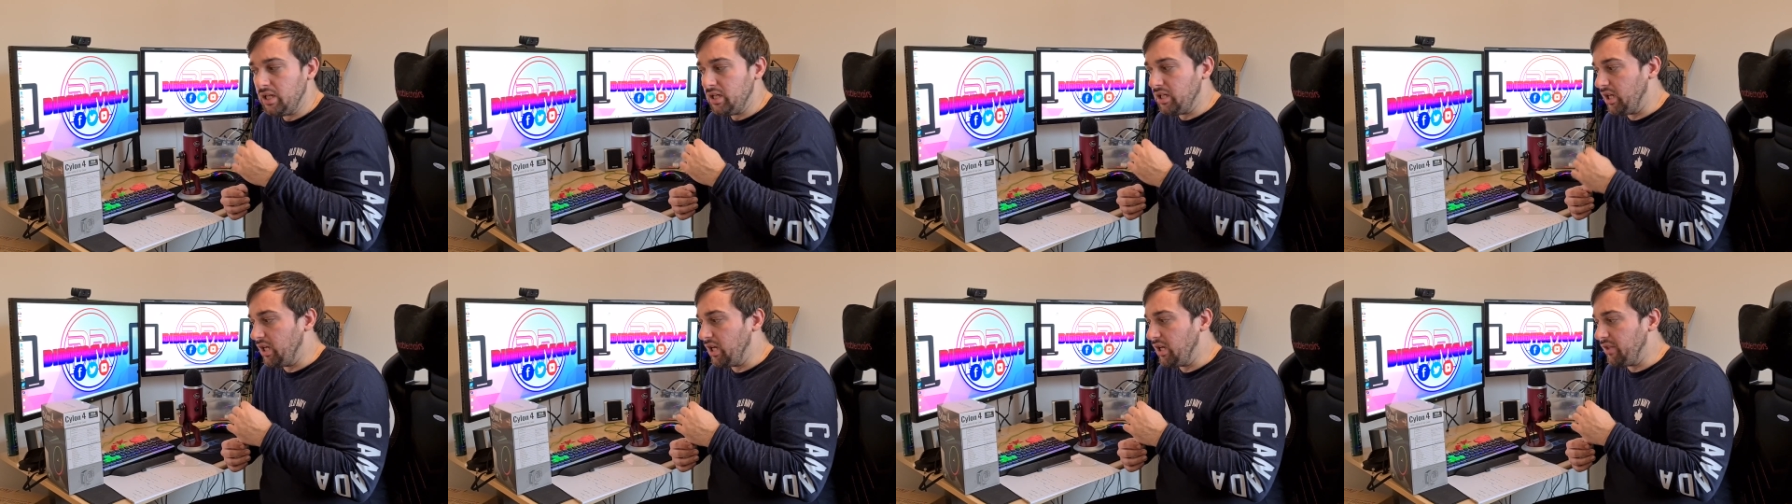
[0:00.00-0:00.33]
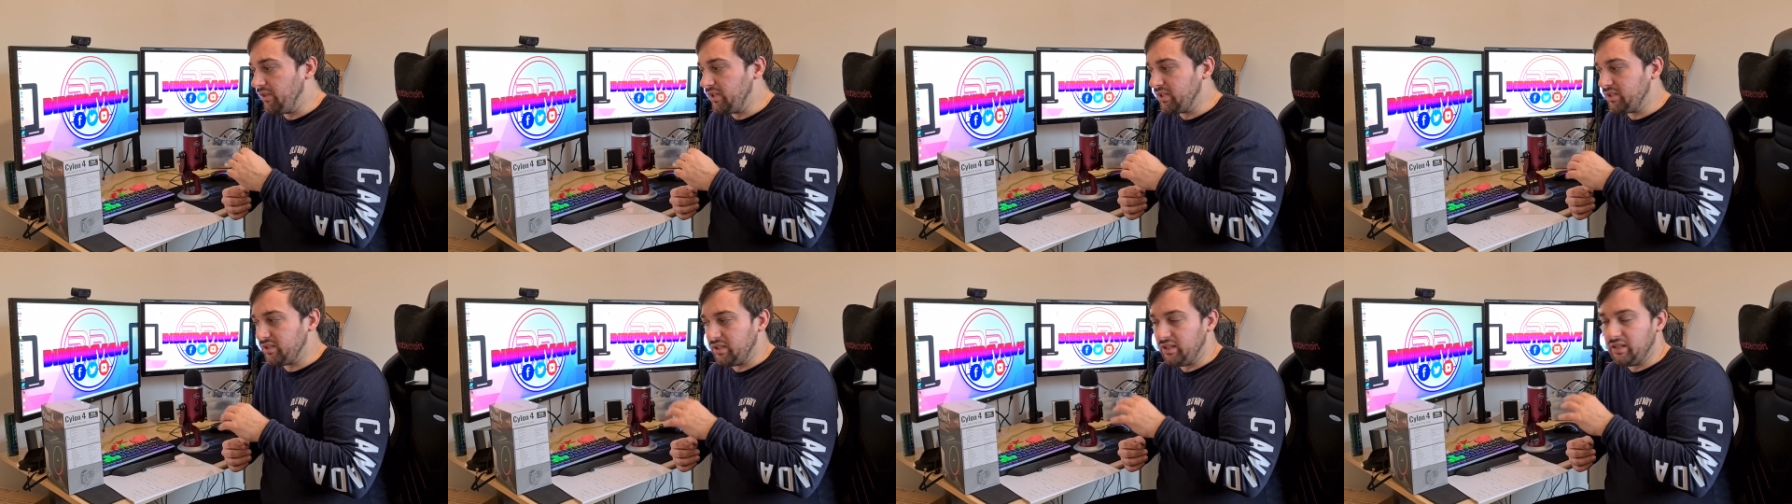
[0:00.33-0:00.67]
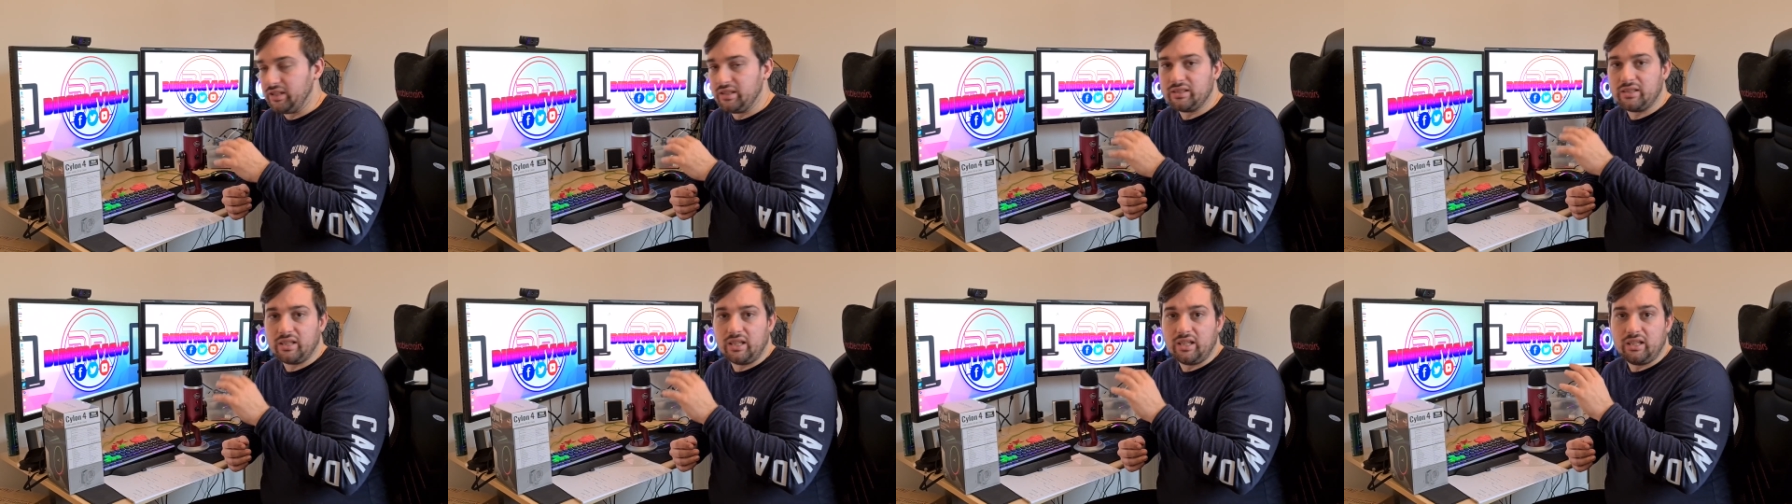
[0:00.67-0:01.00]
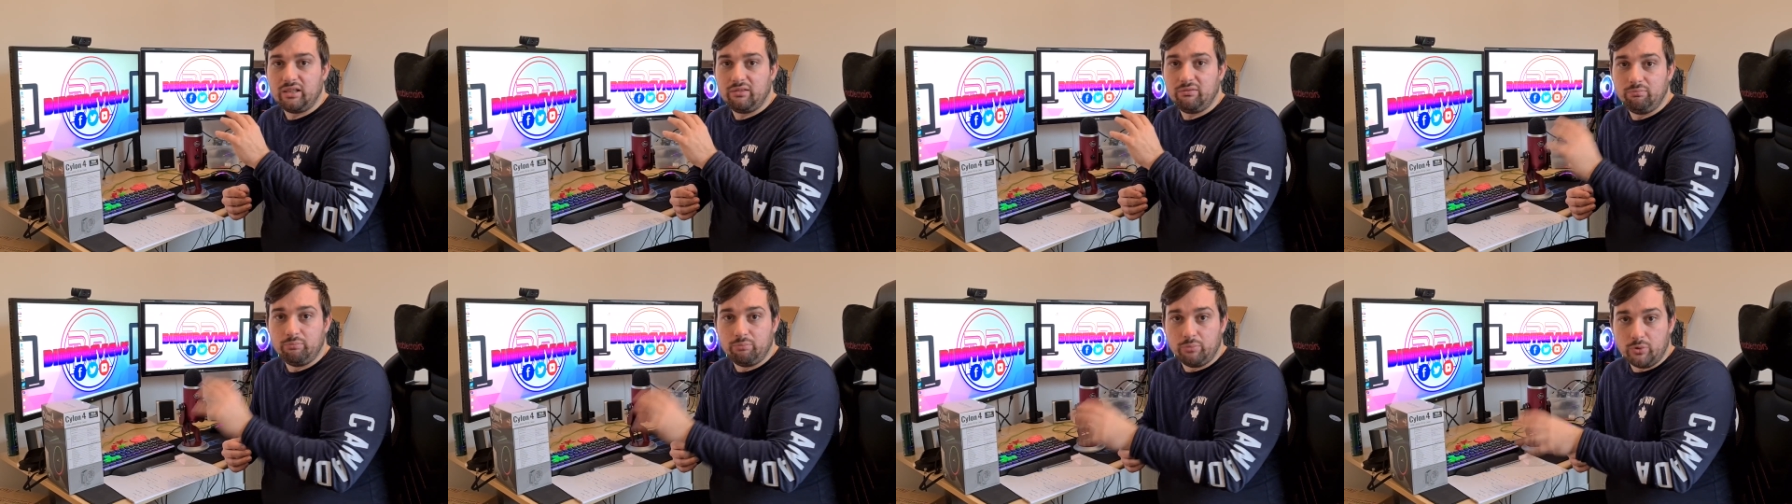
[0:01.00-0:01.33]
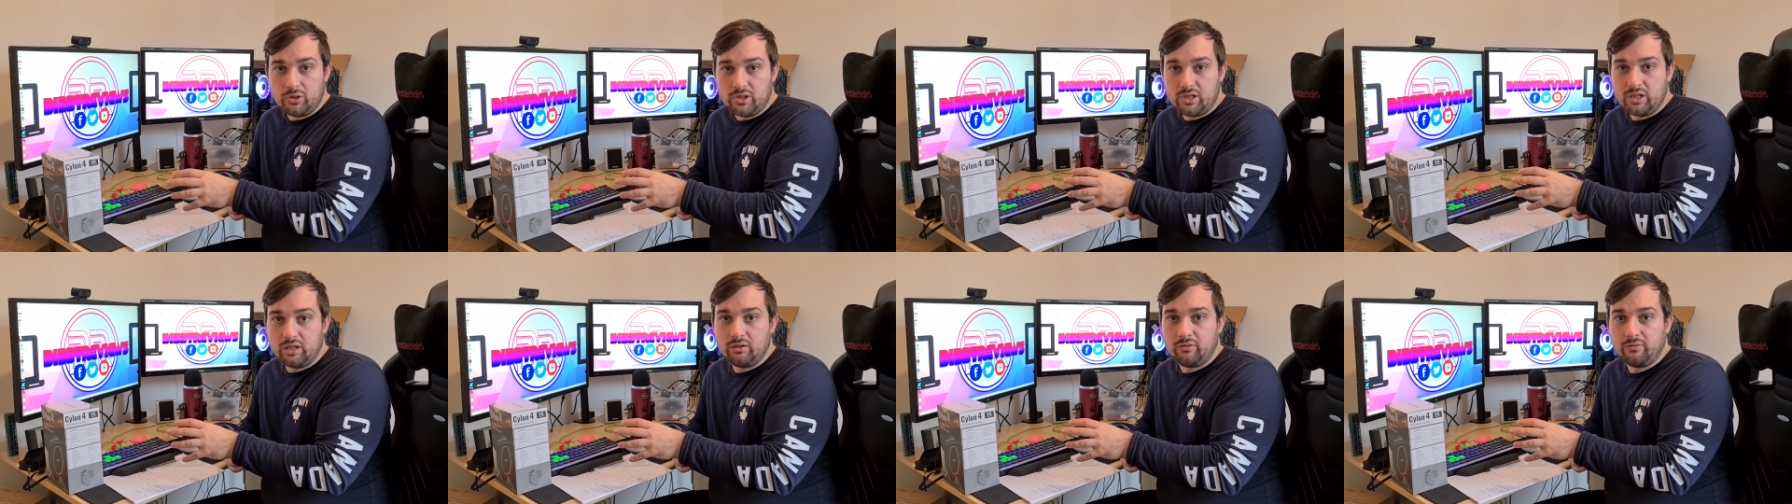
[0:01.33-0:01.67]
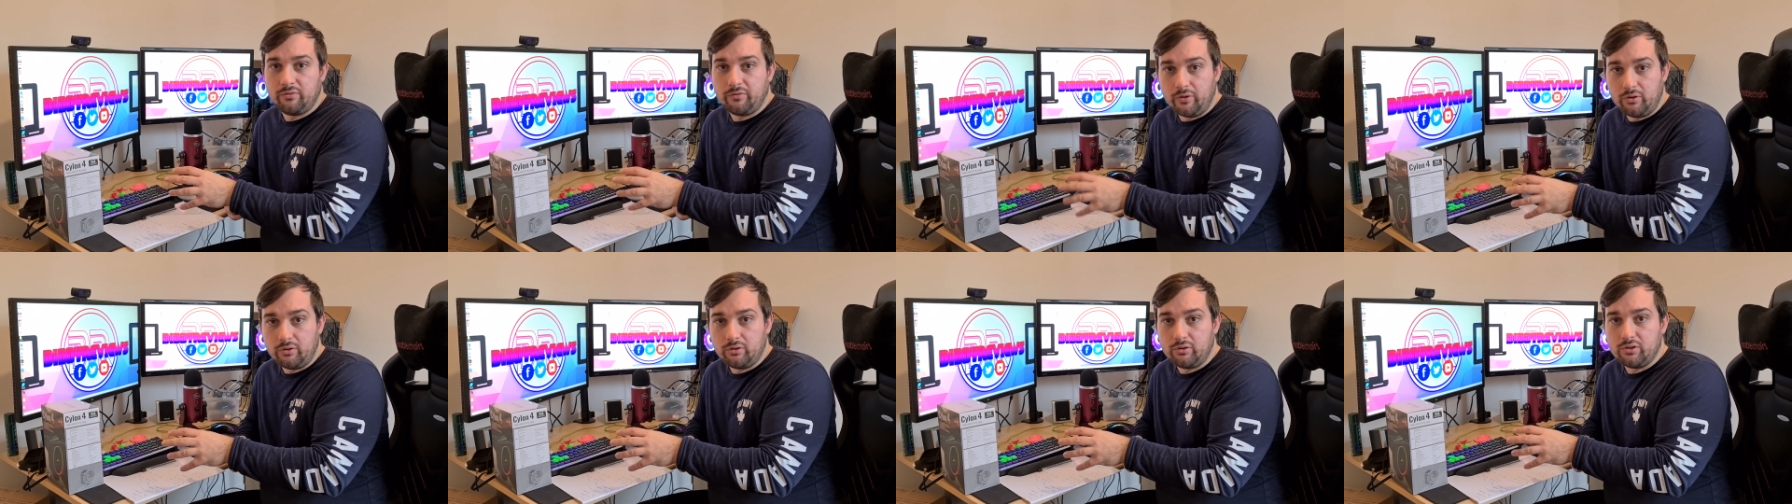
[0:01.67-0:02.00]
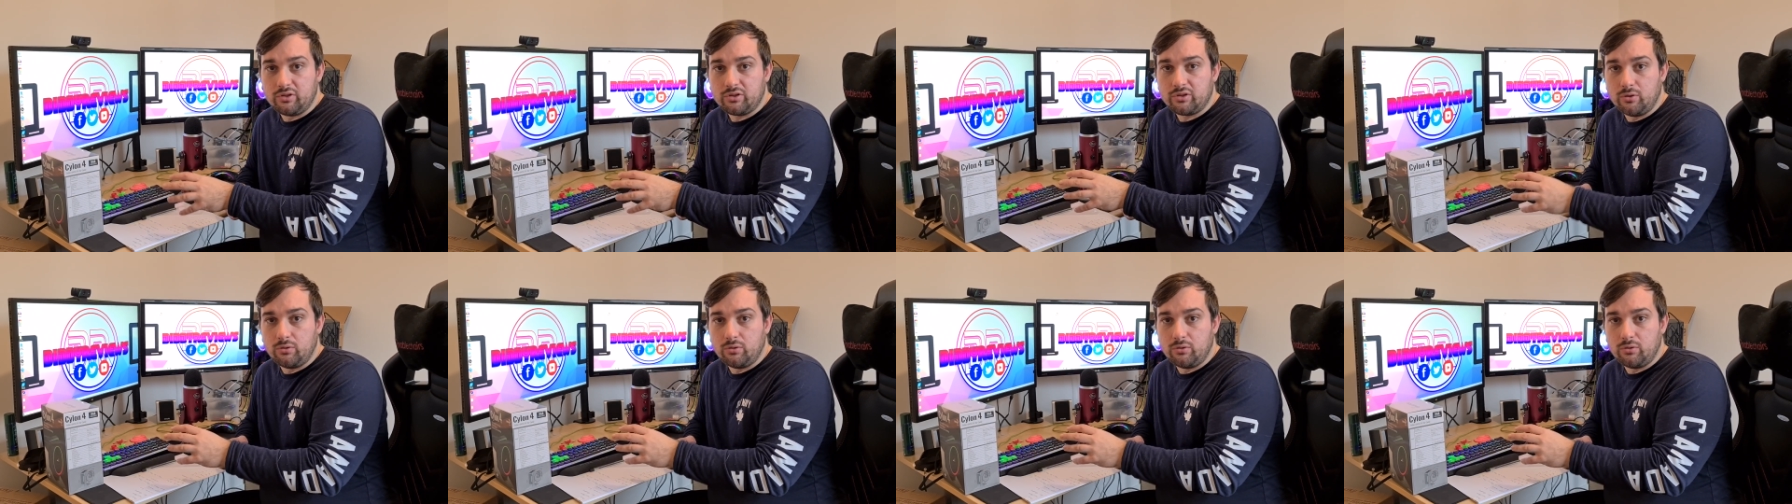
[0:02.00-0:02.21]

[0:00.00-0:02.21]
Uh, this is a budget focused